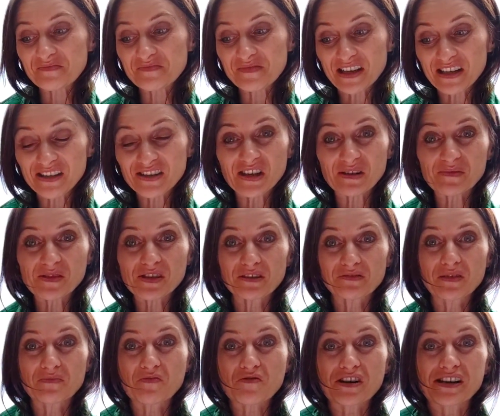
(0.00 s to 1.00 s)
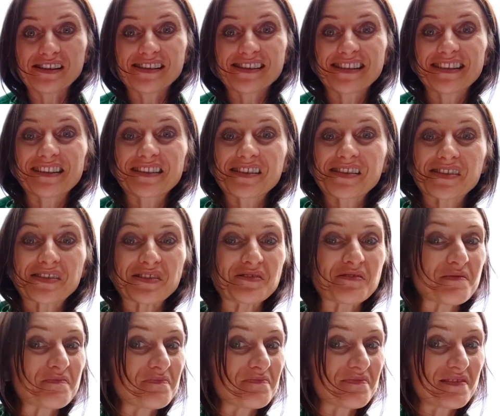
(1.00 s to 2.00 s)
in terms of the pricing,
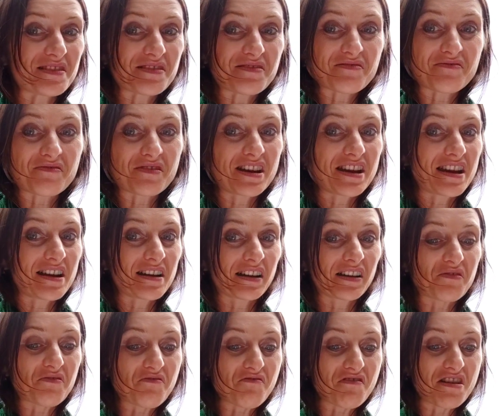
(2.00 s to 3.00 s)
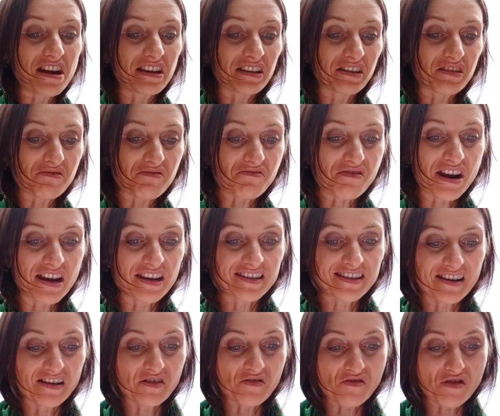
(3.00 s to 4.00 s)
so really a great
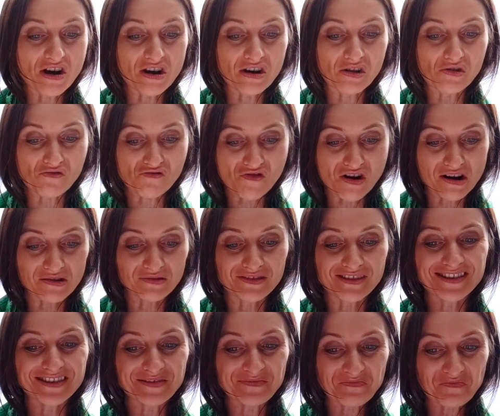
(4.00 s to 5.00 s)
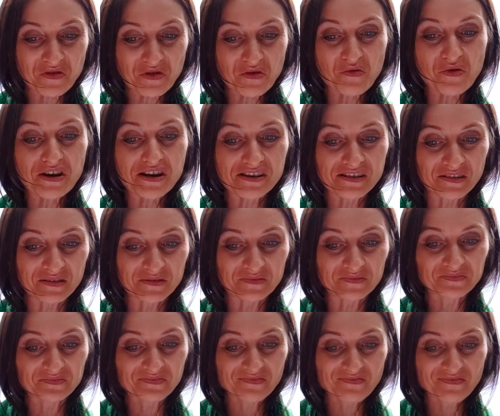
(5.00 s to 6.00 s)
all-round oil.
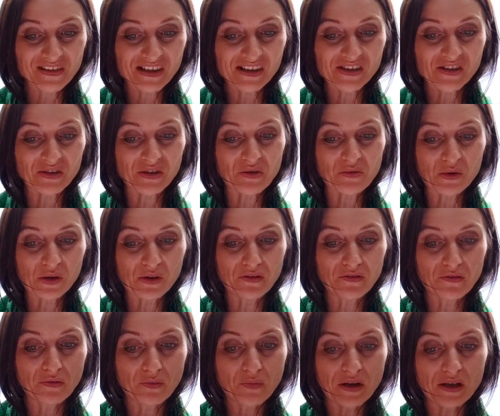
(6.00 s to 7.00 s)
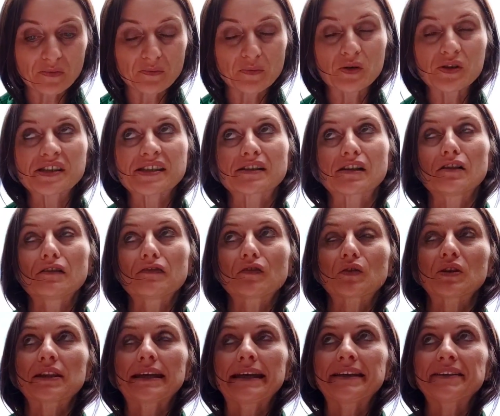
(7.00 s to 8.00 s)
So you will feel more
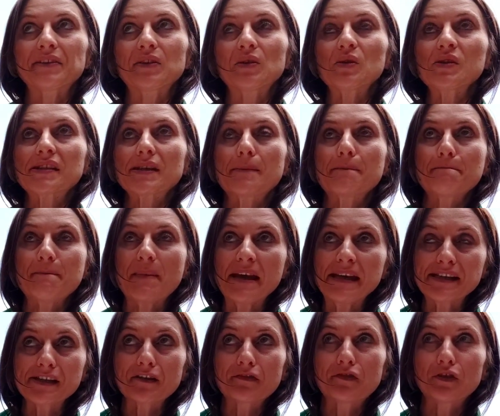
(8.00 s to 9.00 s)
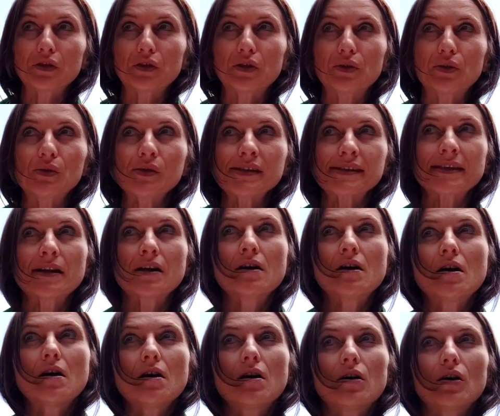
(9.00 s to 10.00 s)
self-contained. Also amazing for those
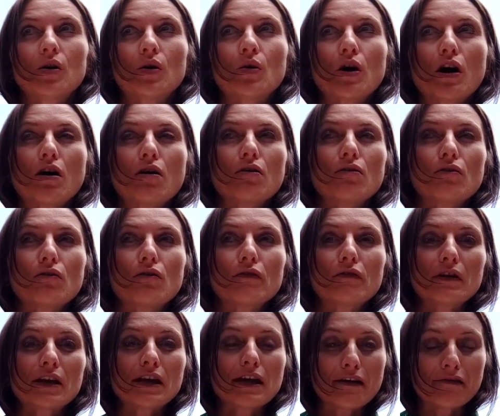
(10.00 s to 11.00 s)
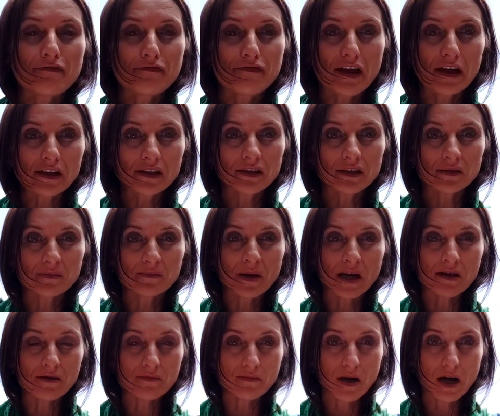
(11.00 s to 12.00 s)
who are overly affected
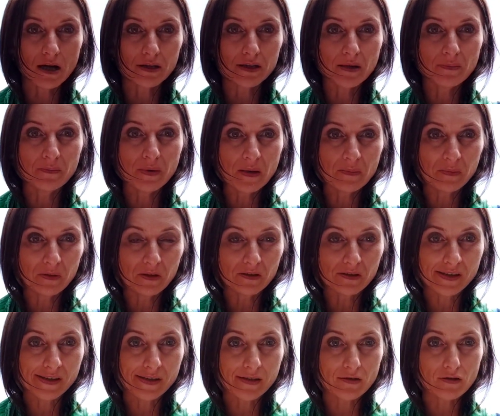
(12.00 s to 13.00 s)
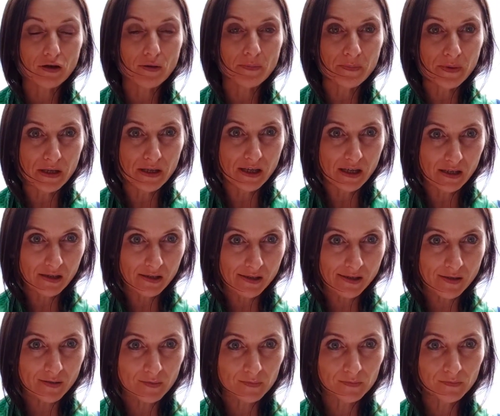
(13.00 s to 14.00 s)
by other people's
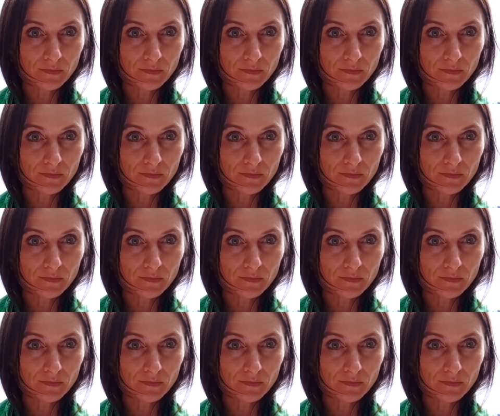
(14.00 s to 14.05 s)
opinions,